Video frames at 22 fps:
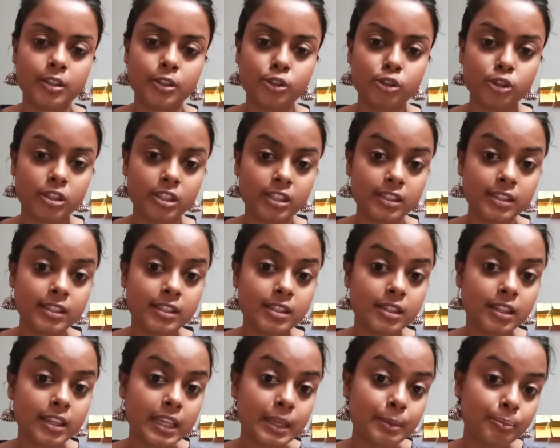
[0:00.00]
So this is
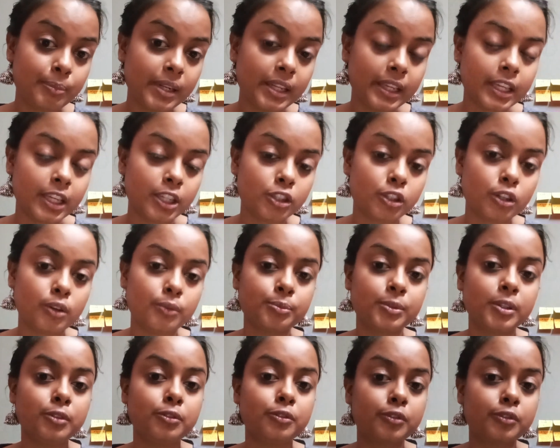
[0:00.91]
the implication of the